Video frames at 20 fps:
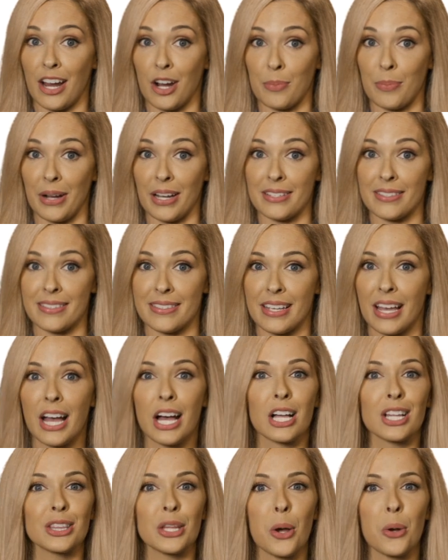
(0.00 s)
Airbus,
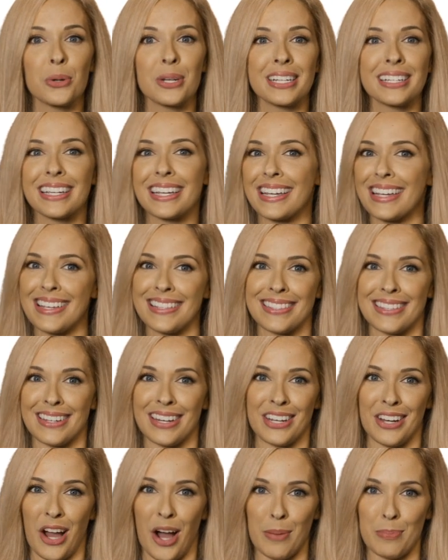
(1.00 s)
loading isn't
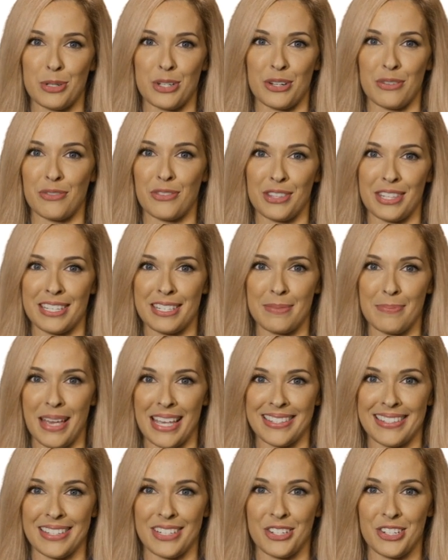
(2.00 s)
an option for this
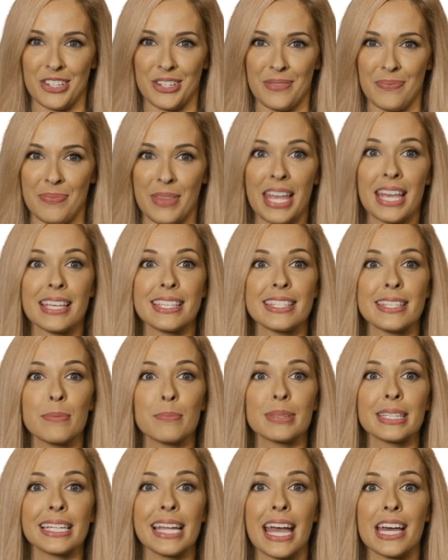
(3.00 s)
message.
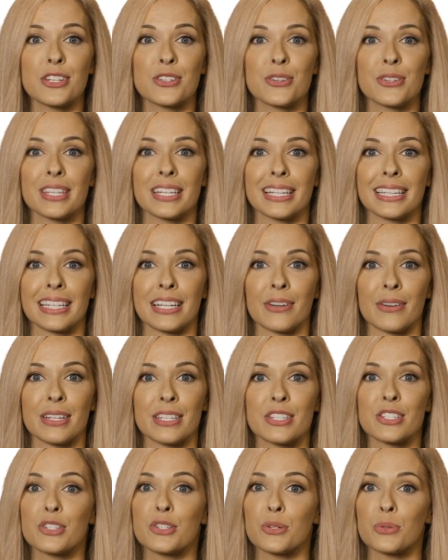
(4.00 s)
Simply enter the
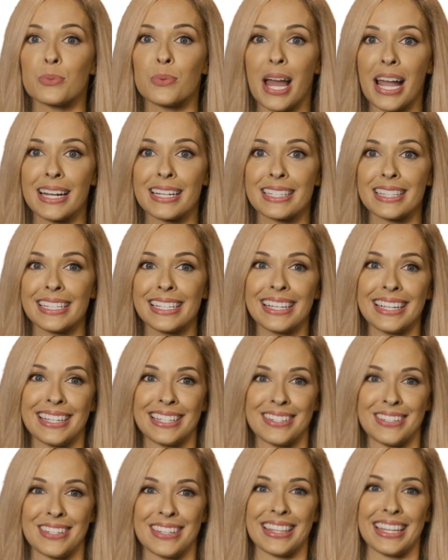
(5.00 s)
clearance directly
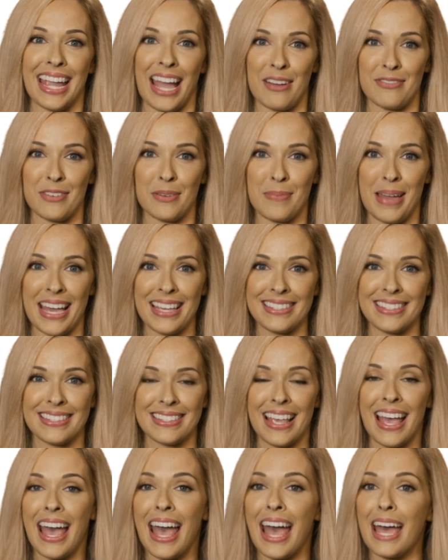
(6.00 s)
into the
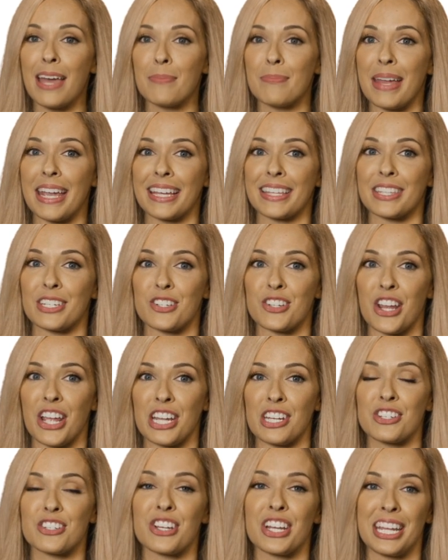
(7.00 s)
FMS and make the
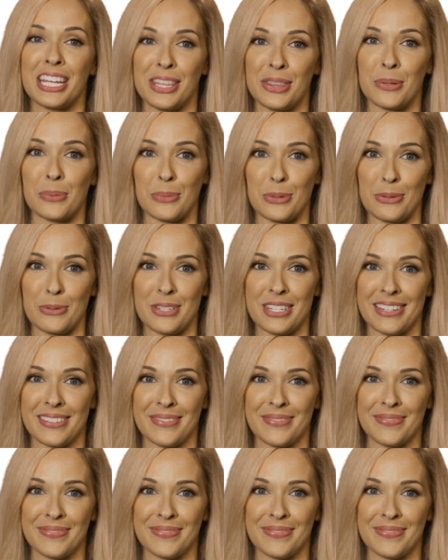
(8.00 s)
change in the route.